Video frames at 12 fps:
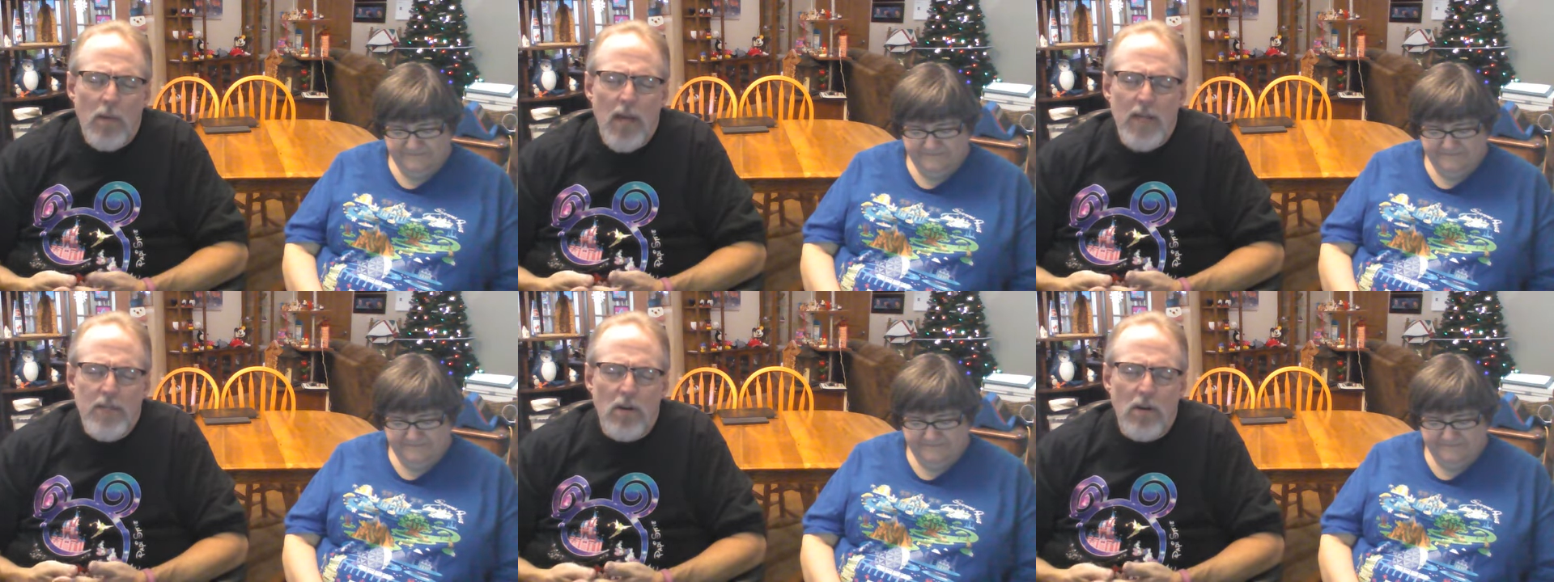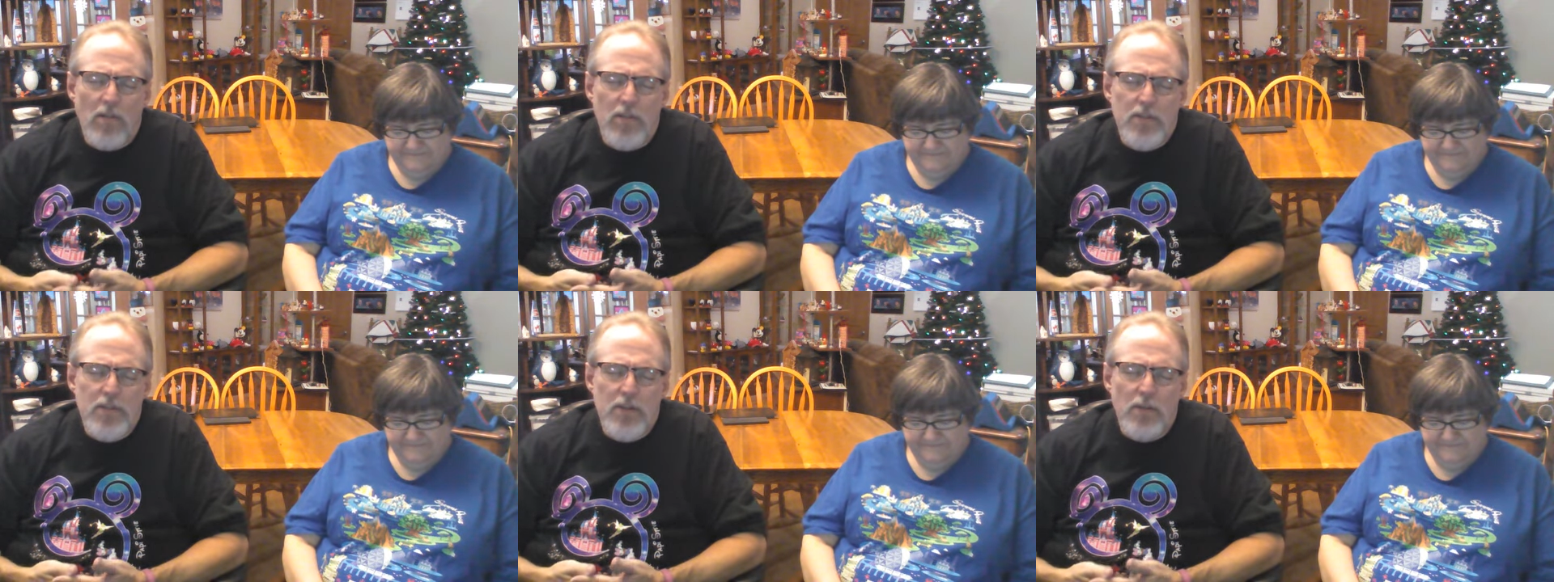Speaker 1: ask all this
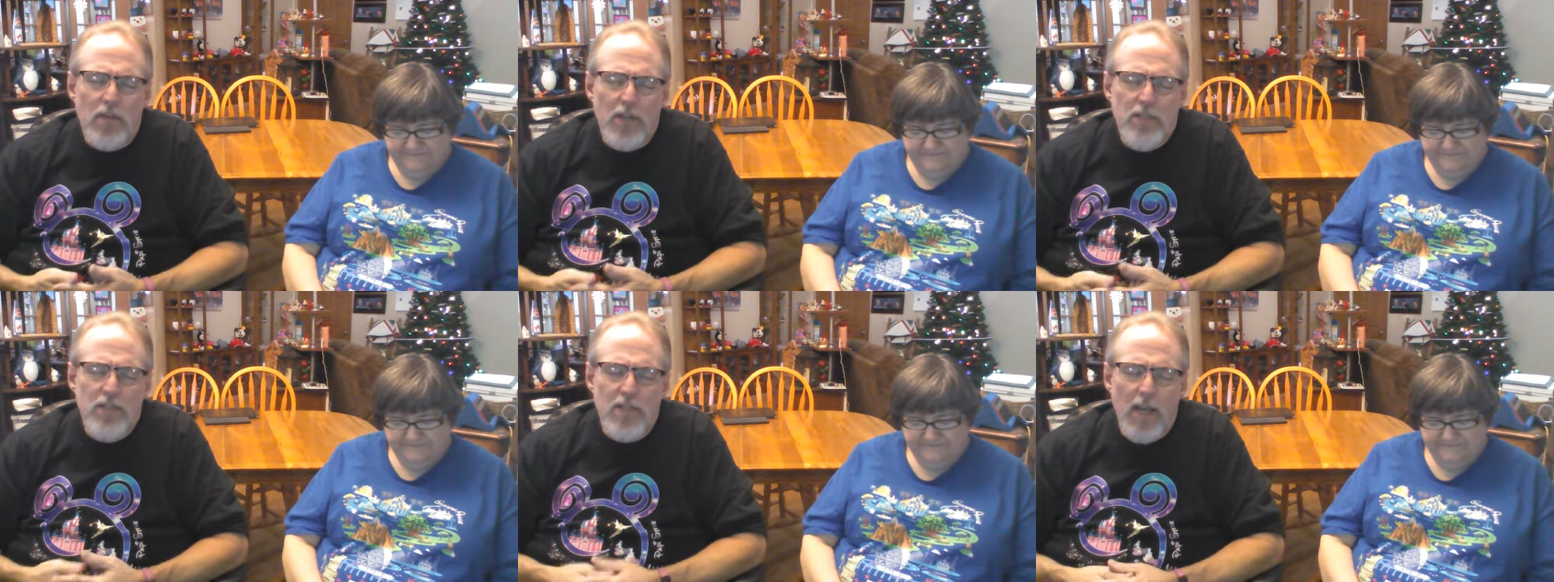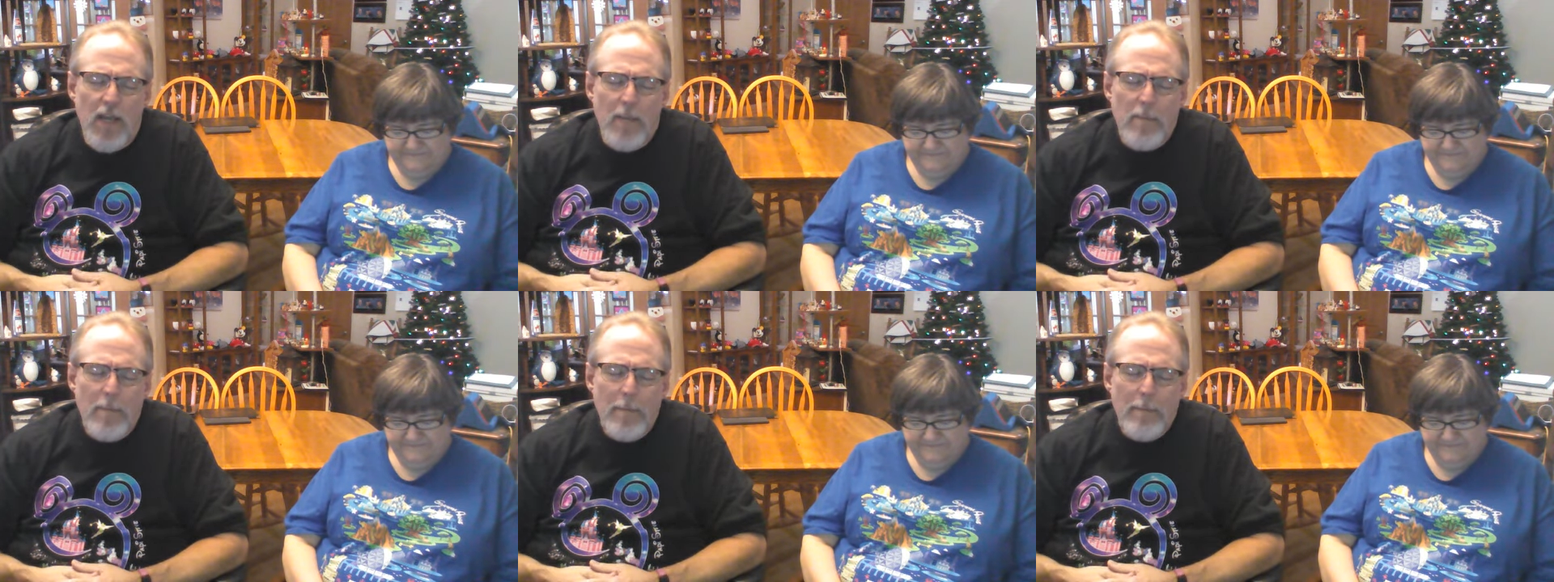in your precious name.
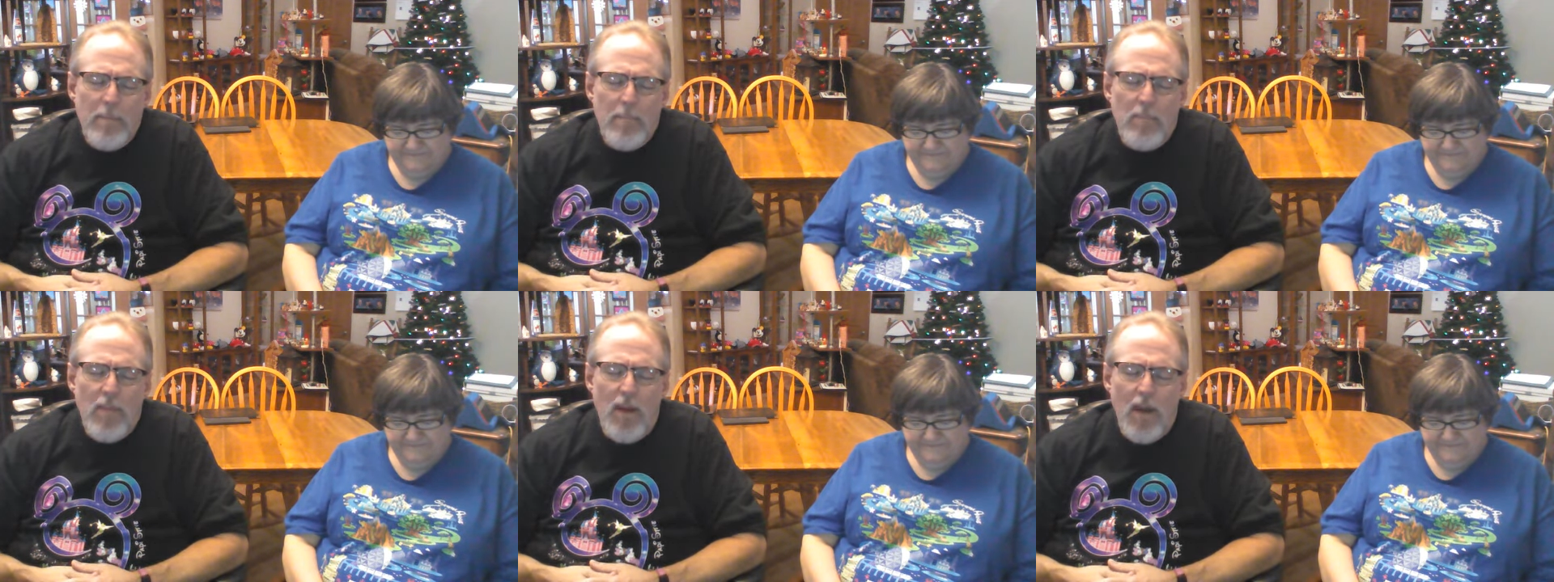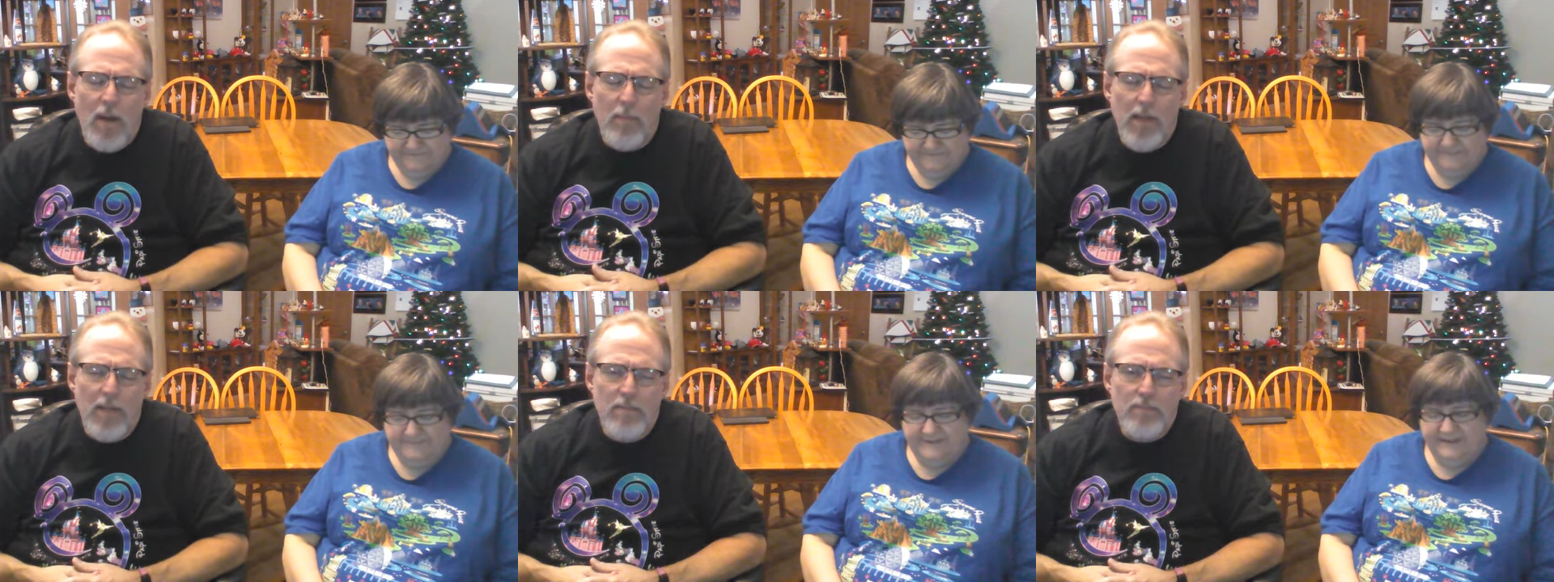
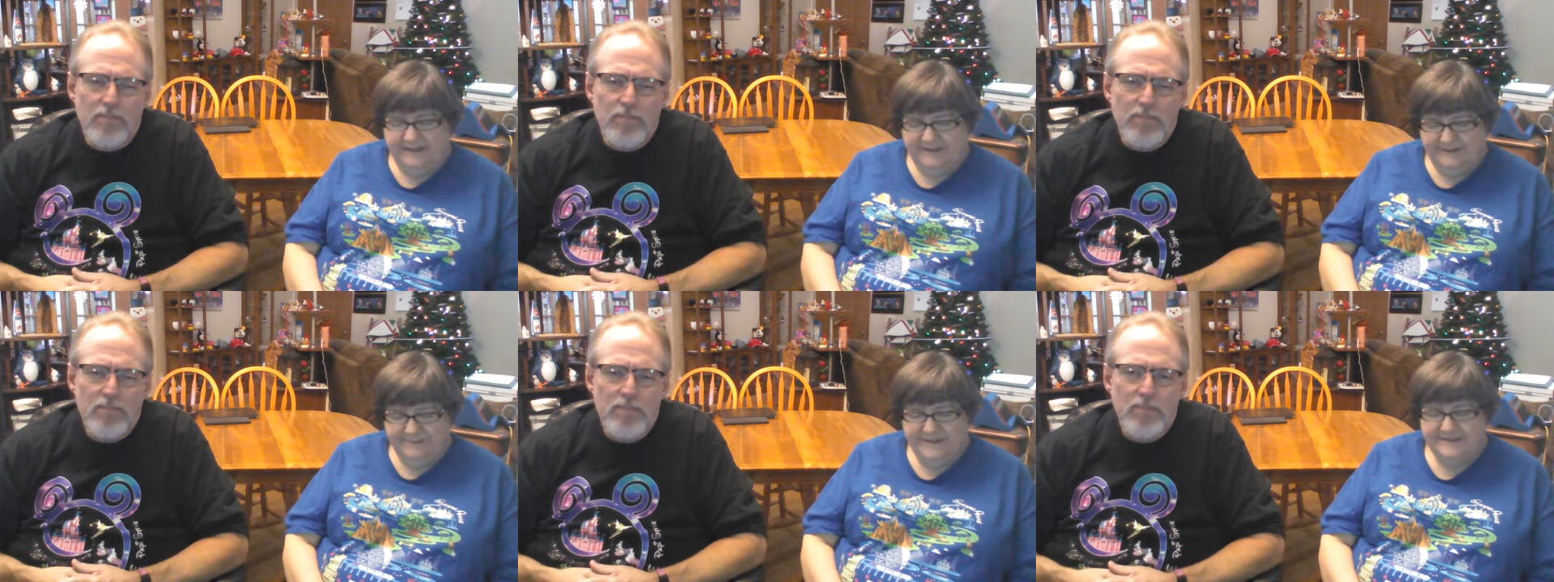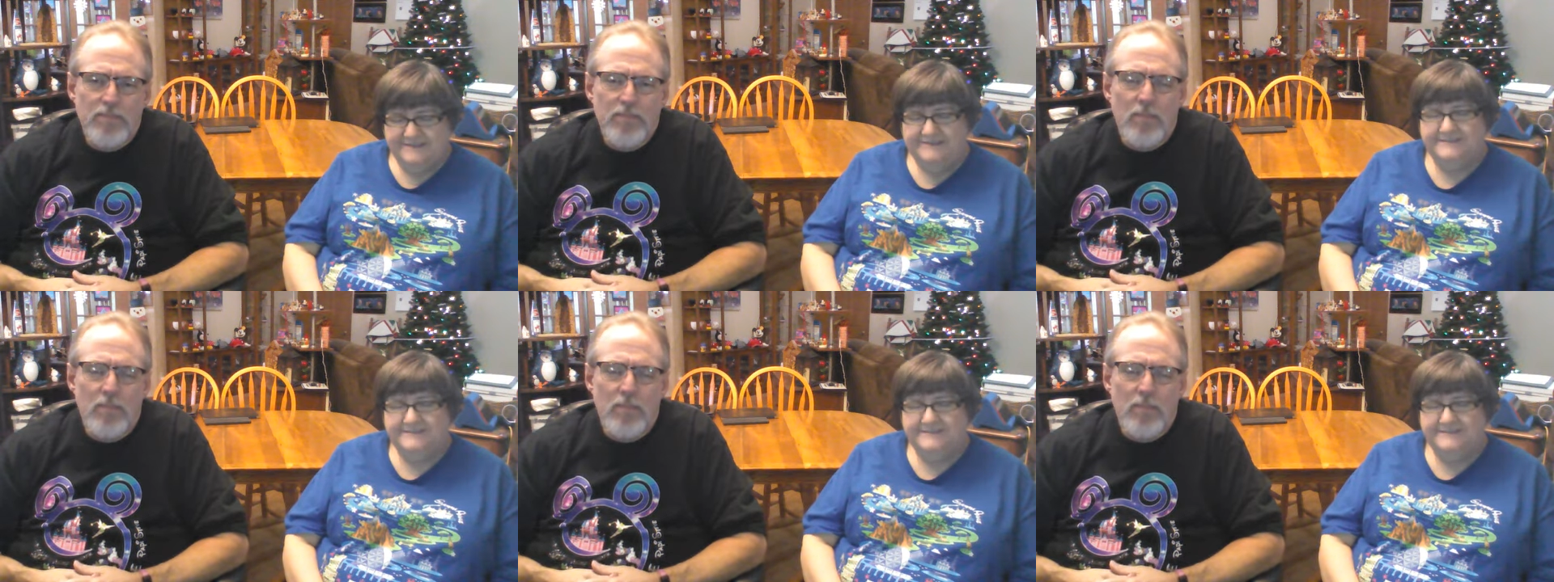Amen. Amen.